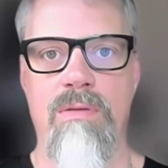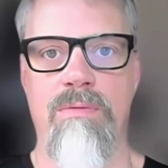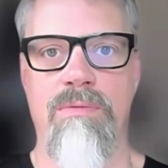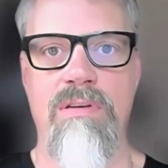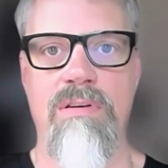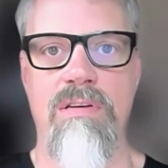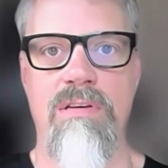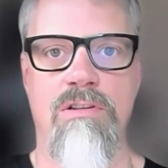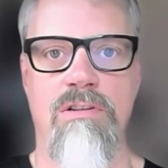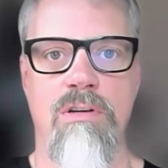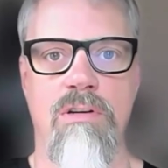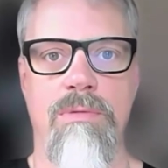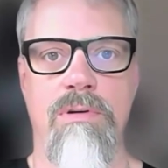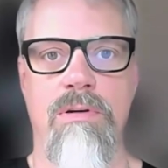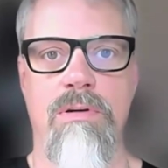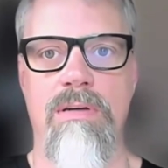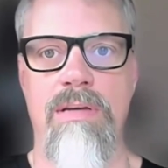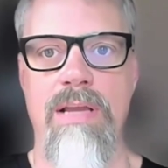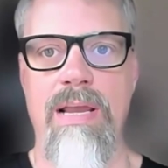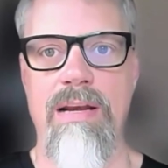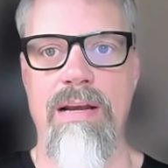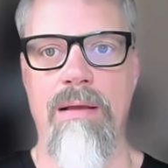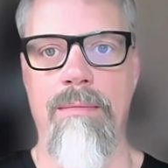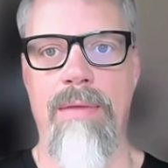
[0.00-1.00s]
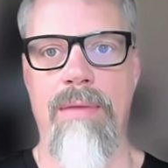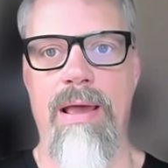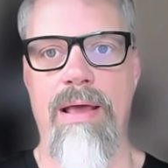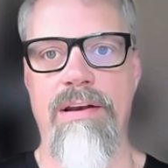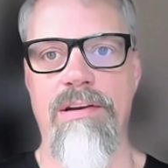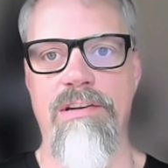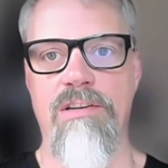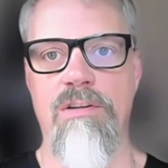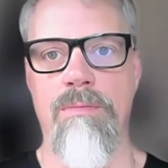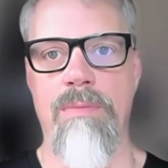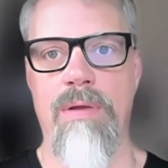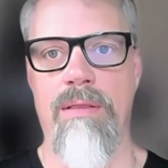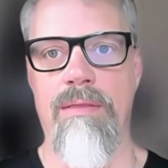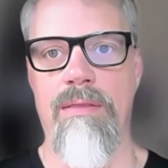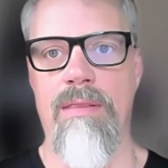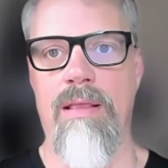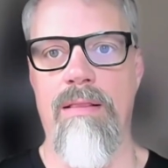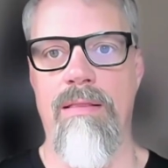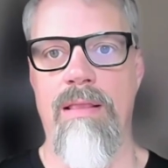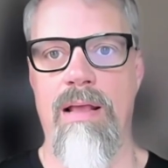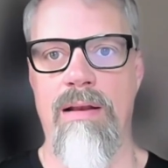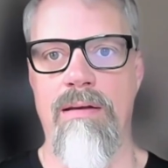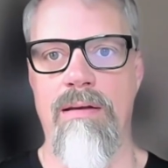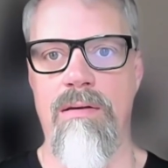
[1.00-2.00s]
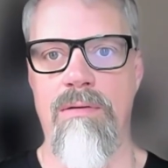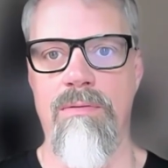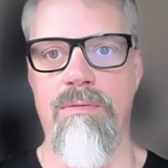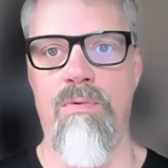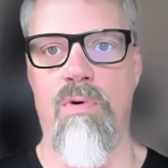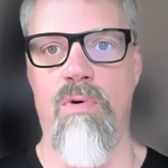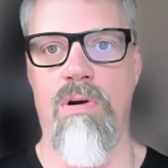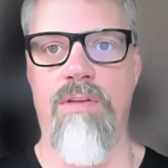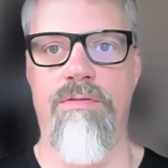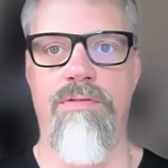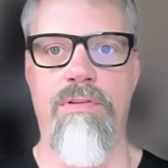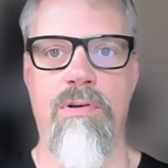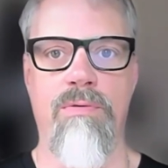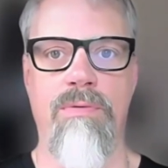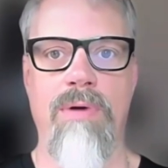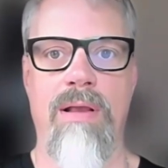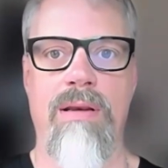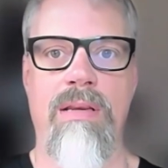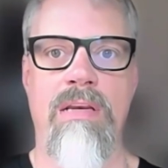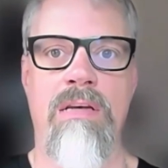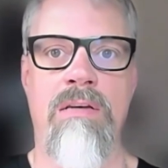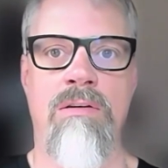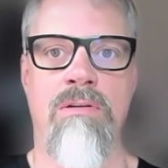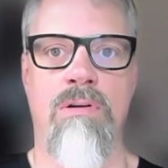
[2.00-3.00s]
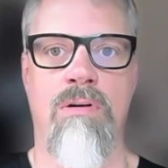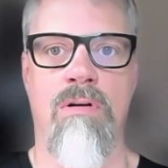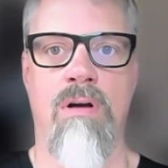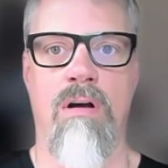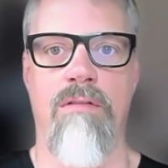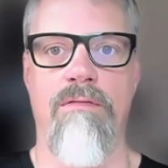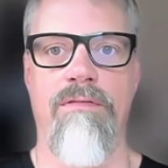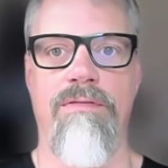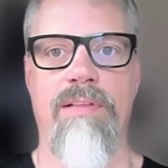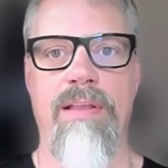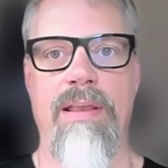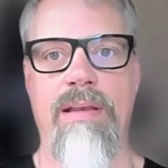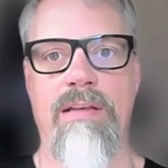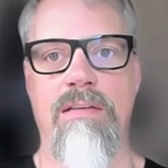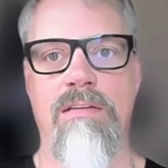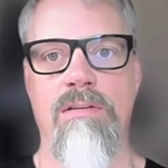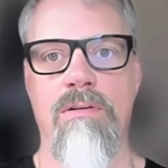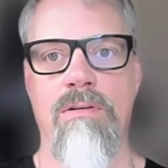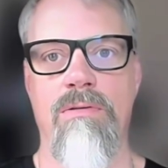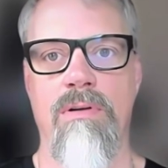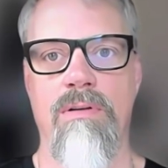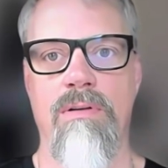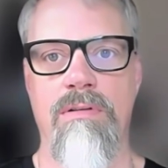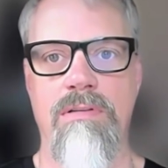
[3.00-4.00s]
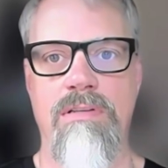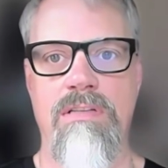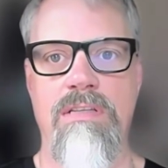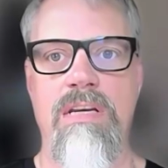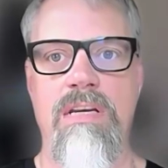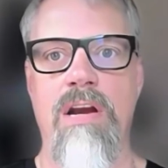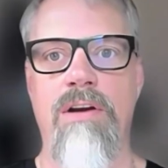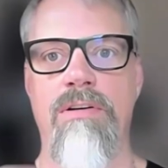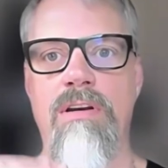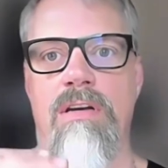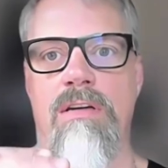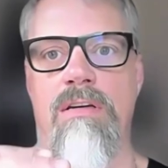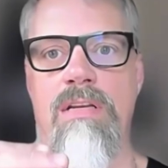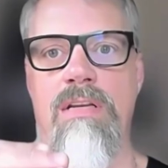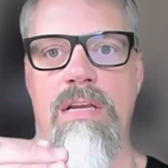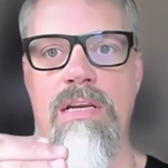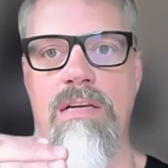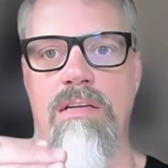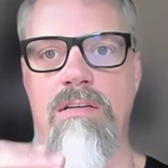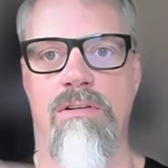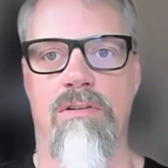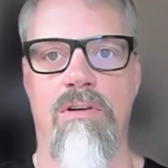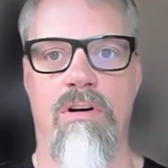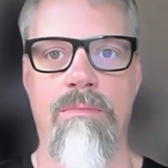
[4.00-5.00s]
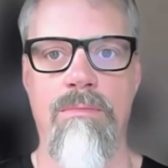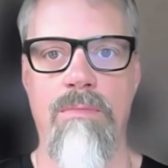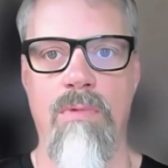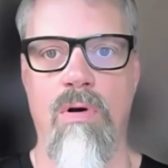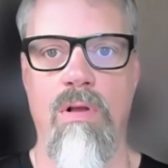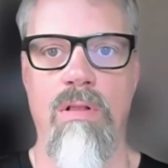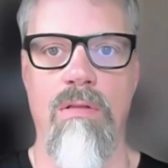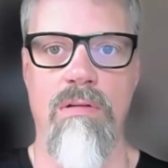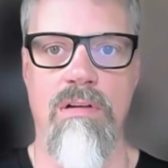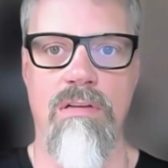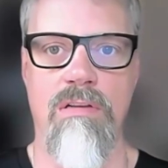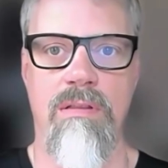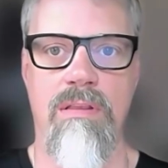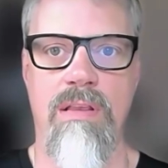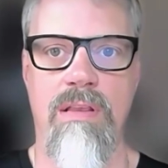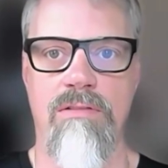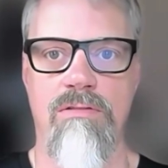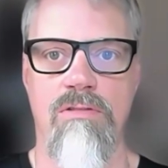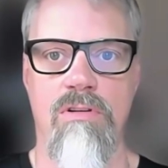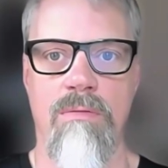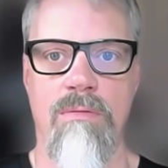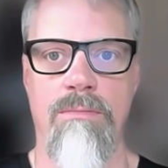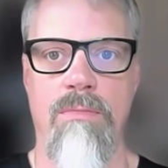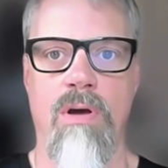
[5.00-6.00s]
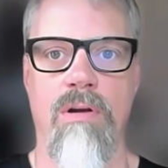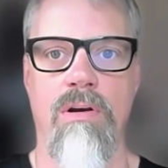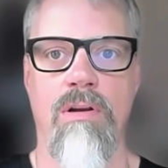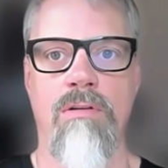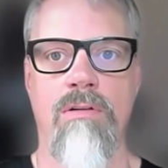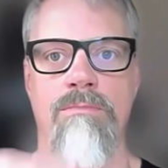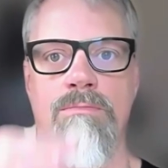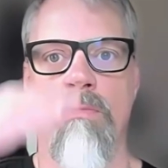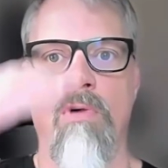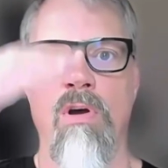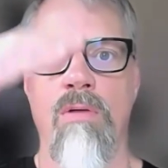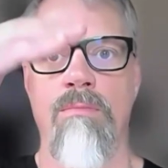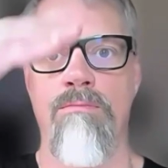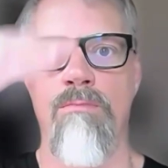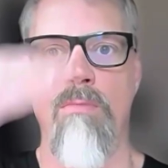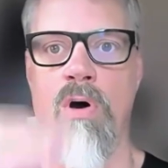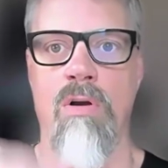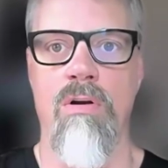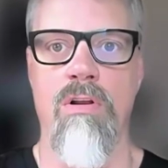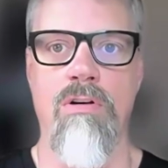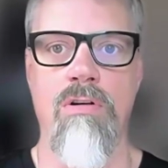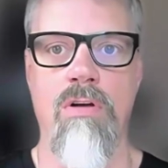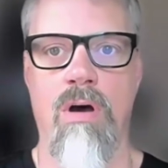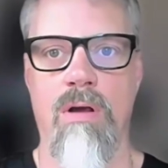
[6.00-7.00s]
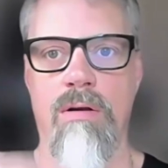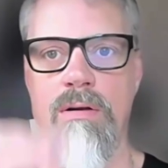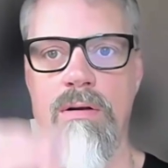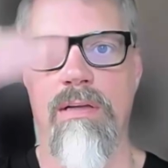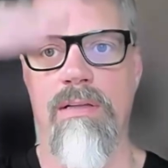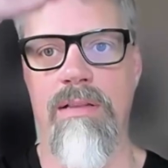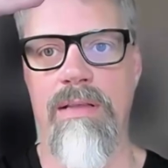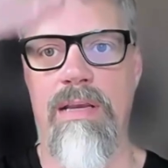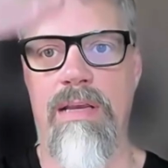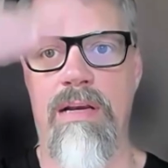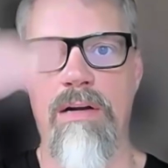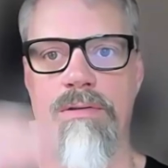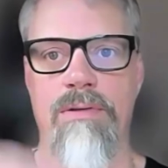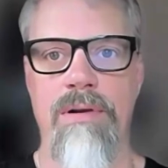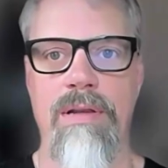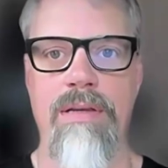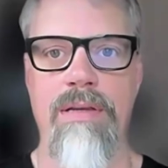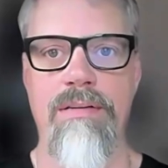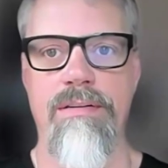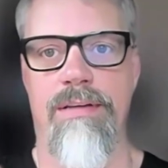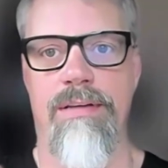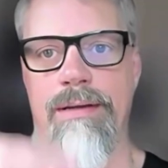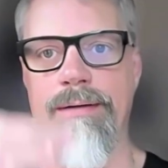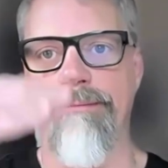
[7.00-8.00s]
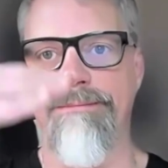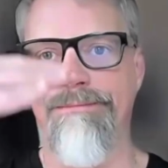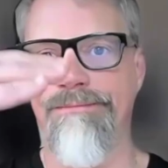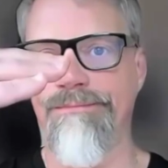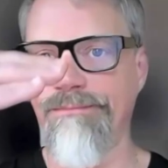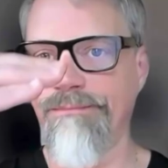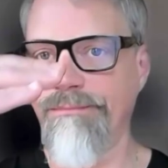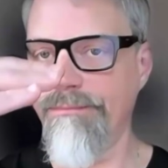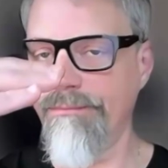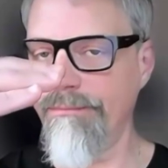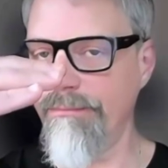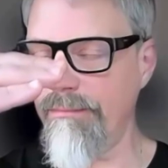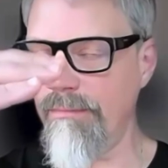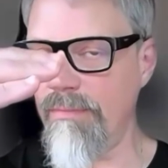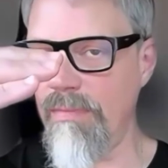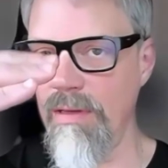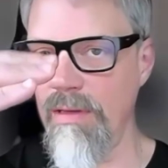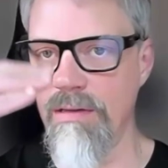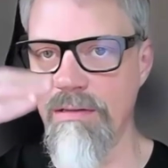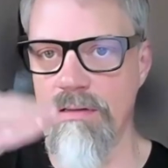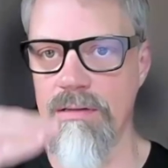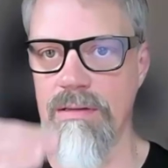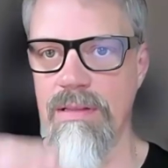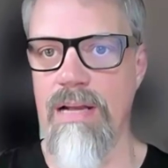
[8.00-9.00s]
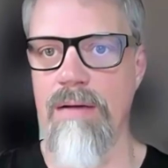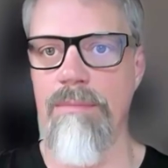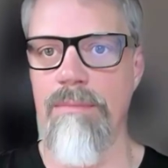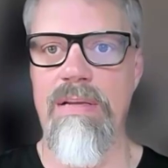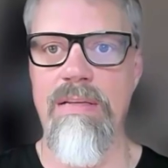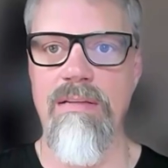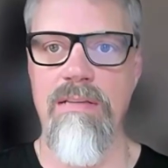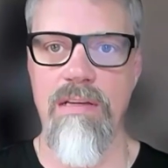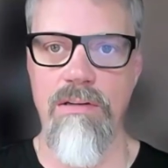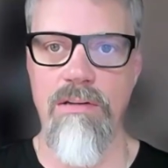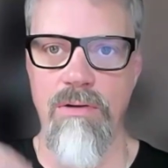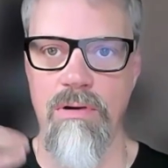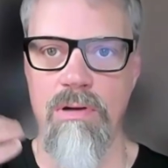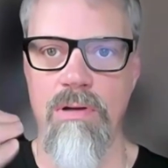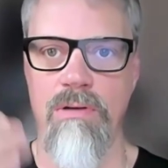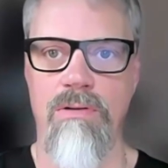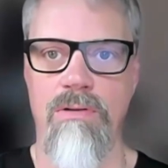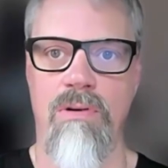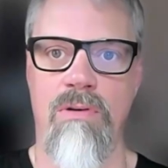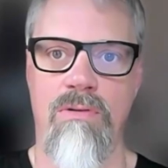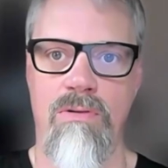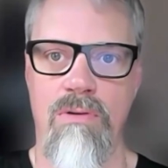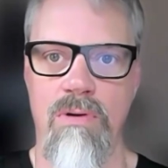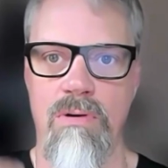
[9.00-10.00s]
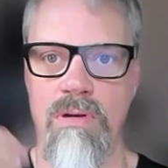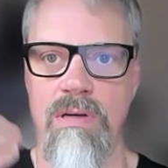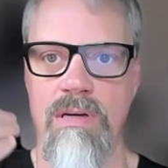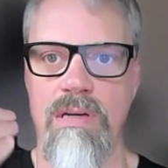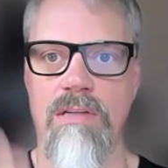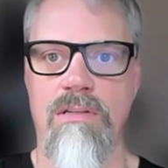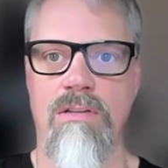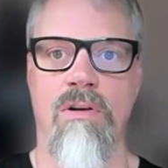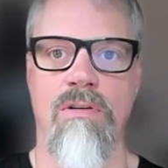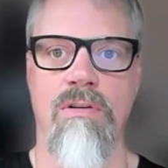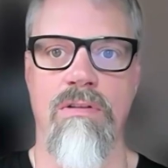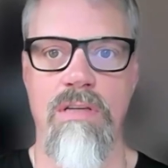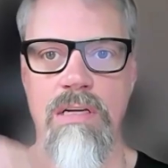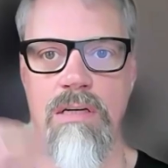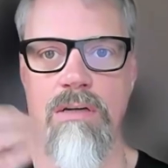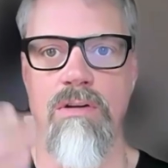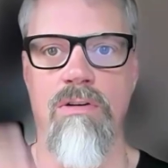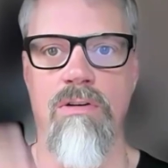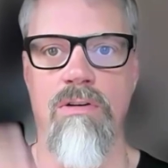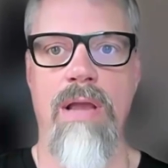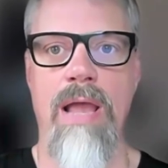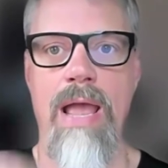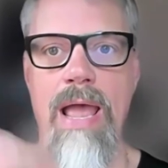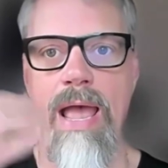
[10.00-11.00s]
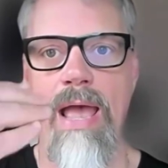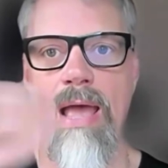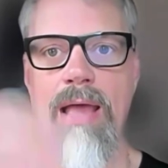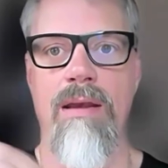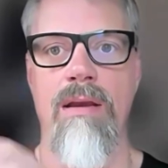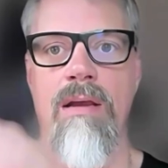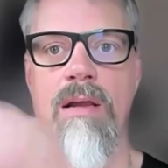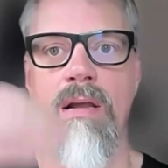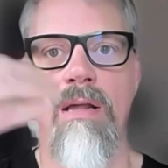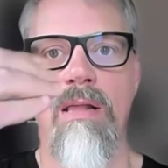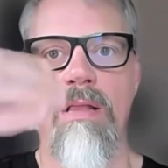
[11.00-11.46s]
distributed data management. That what if you run into conflicts? CRDTs are always they're monotonically increasing, so that means that you can just continue to add